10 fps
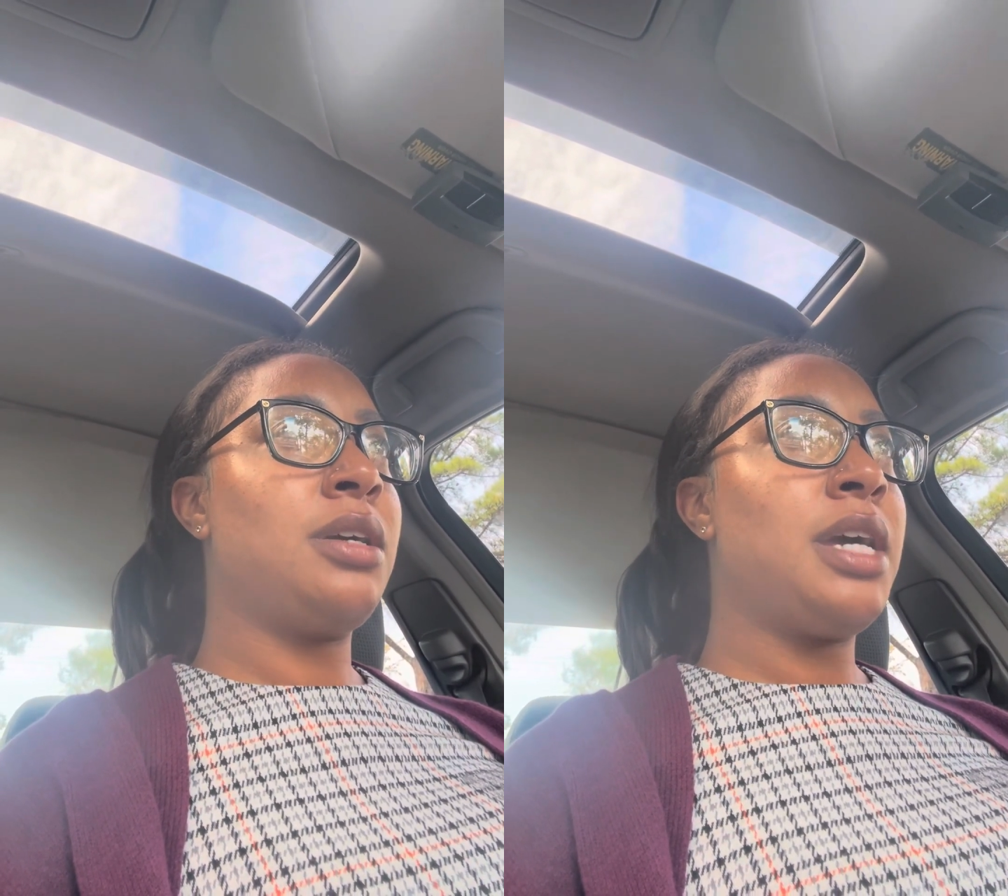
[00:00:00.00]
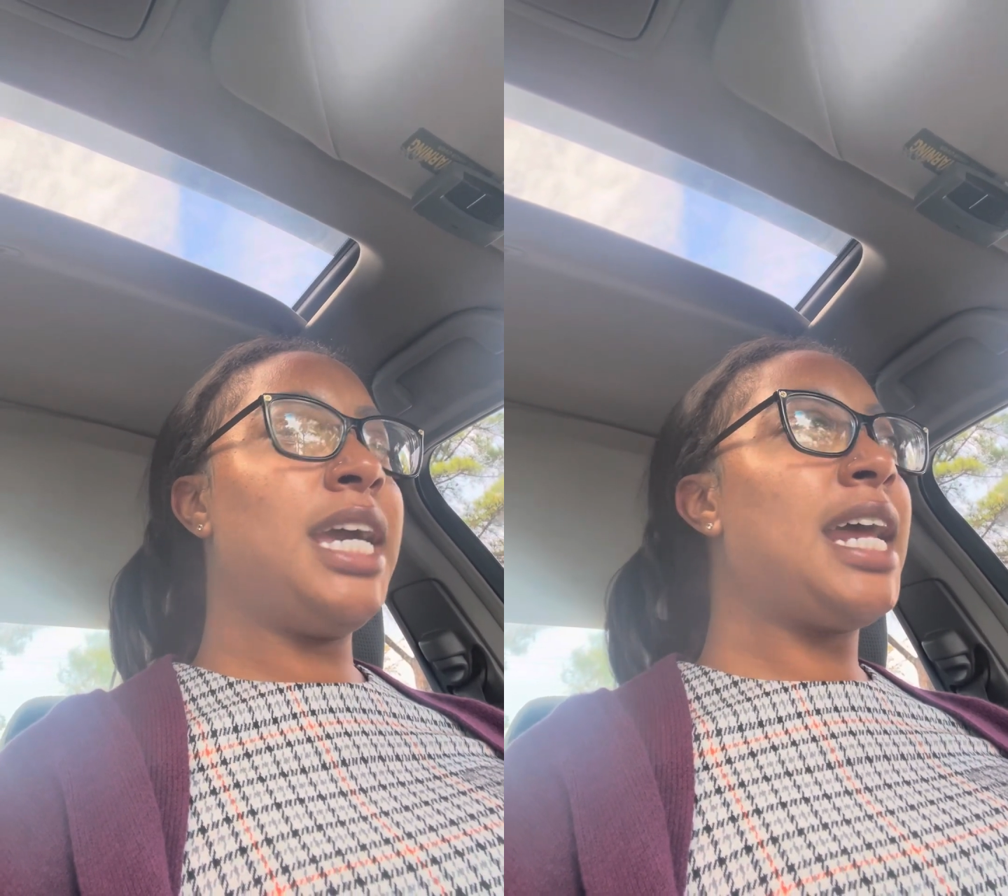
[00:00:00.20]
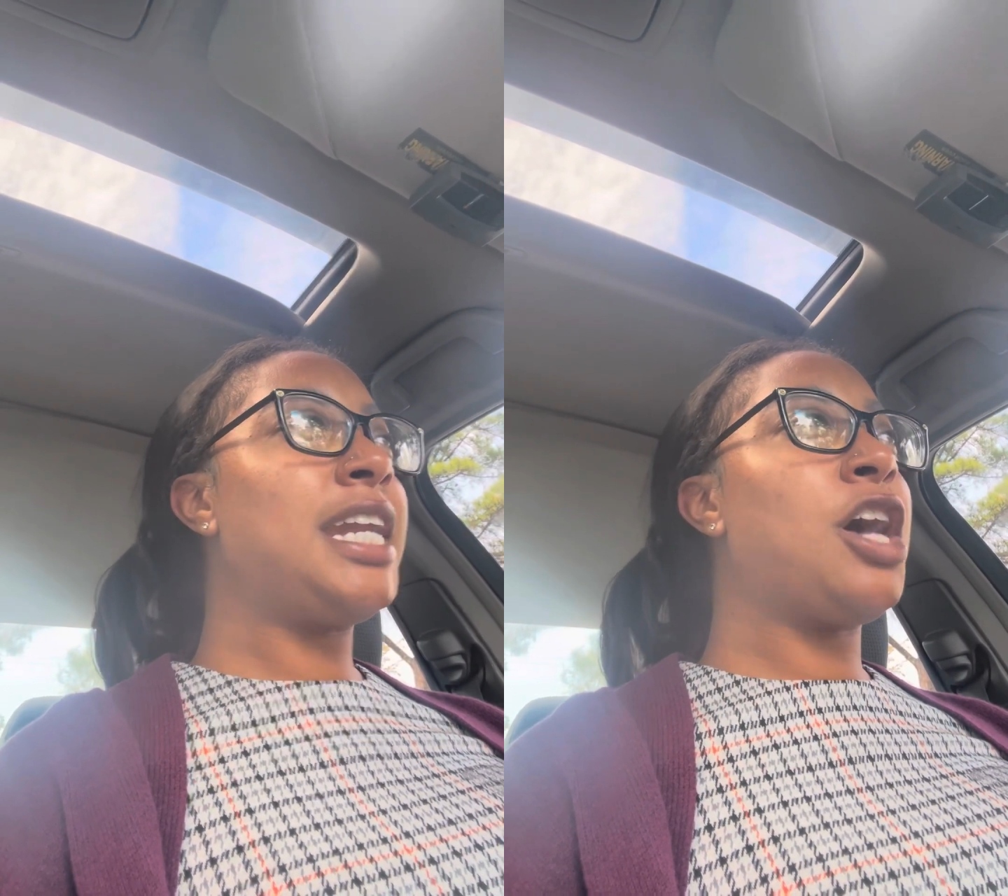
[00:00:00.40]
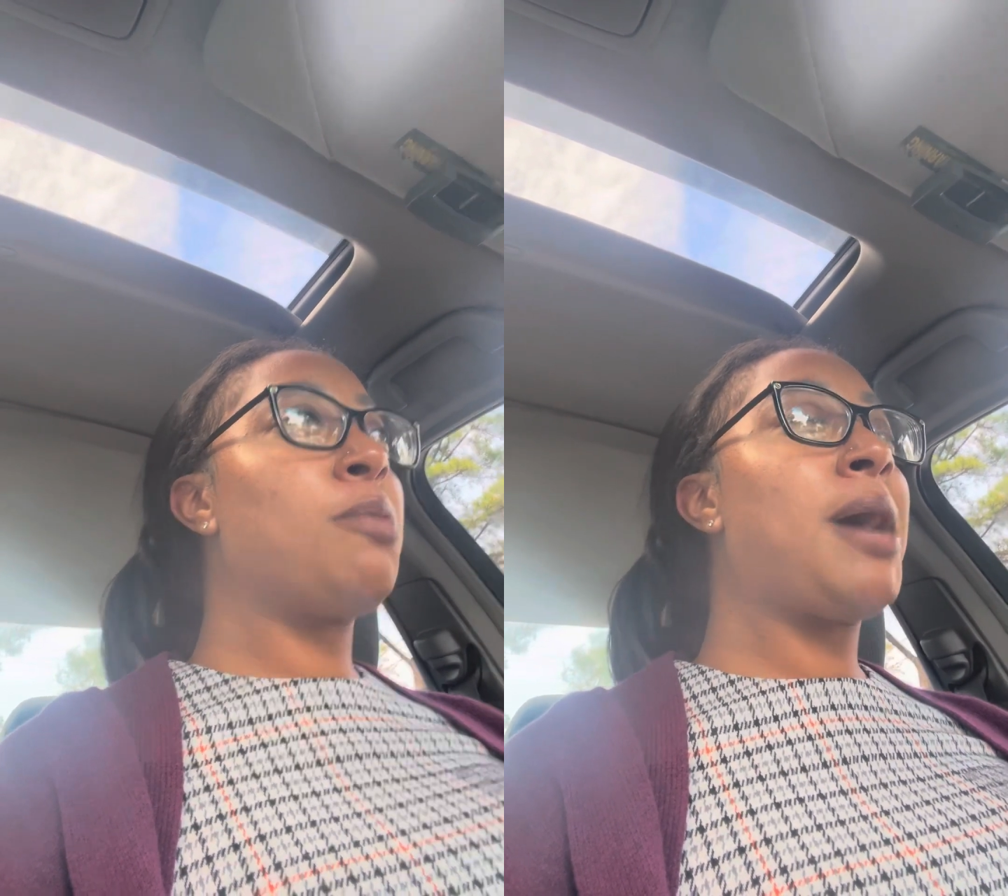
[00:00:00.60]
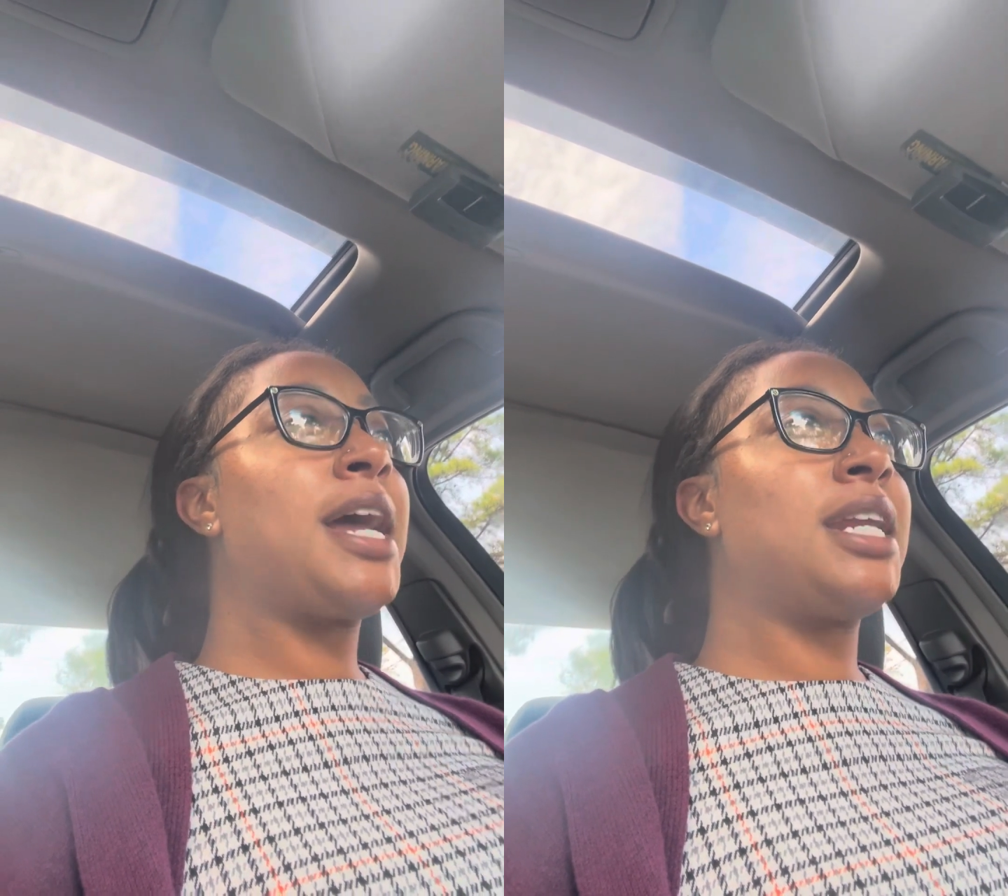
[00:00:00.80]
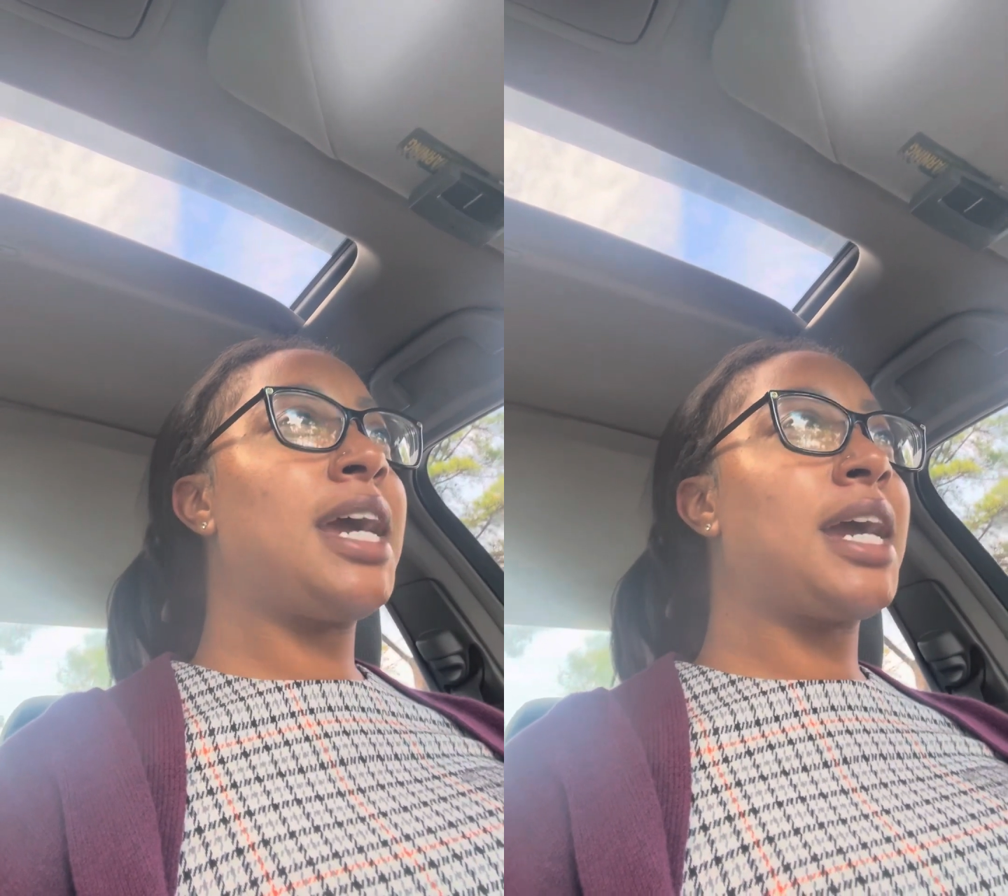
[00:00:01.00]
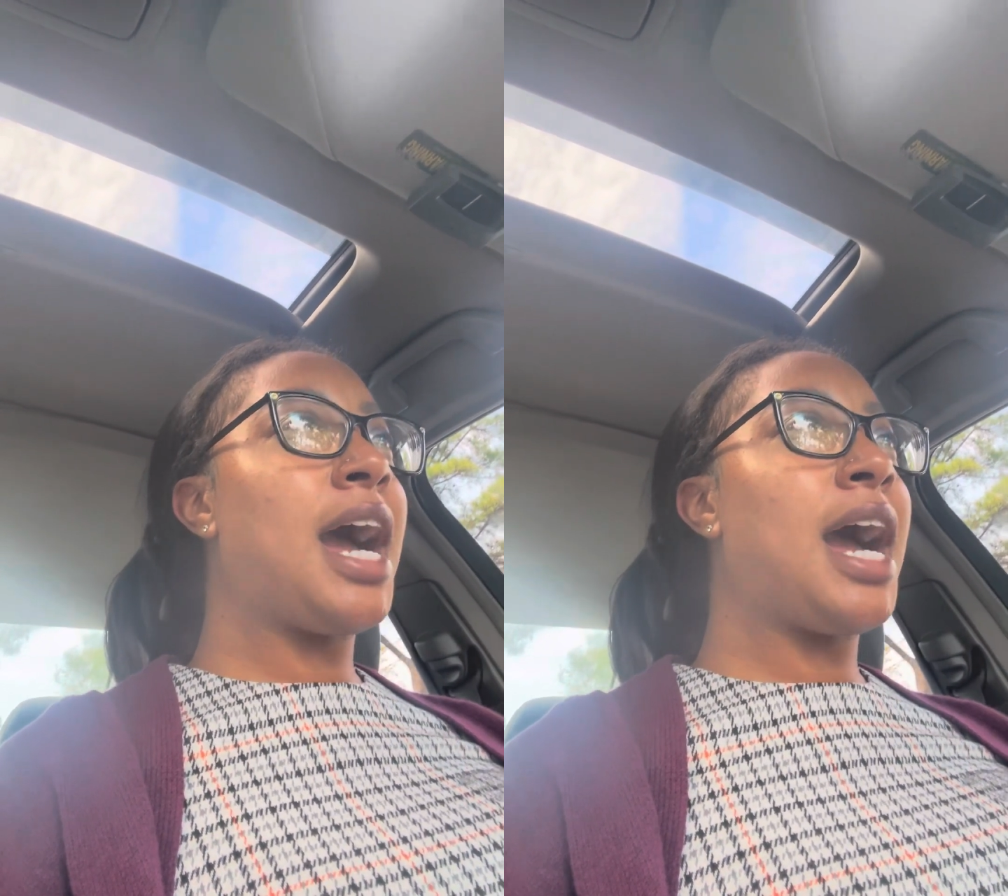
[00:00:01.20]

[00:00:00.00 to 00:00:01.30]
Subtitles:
It ain't nobody that